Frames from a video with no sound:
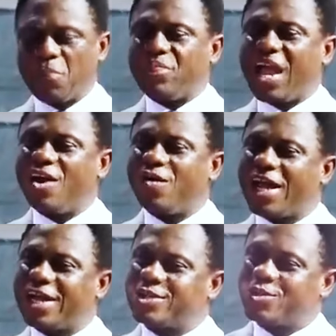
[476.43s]

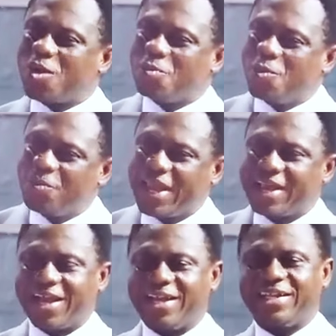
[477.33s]
Now, a
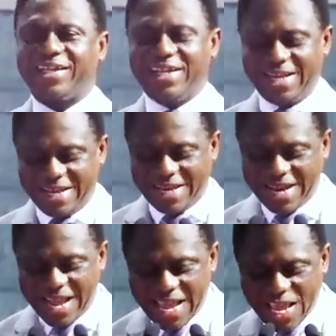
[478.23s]
troublemaker
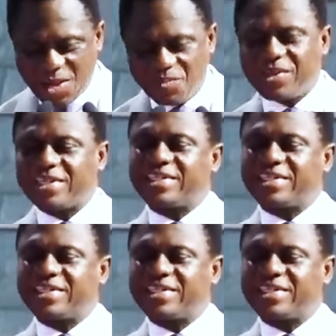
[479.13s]
named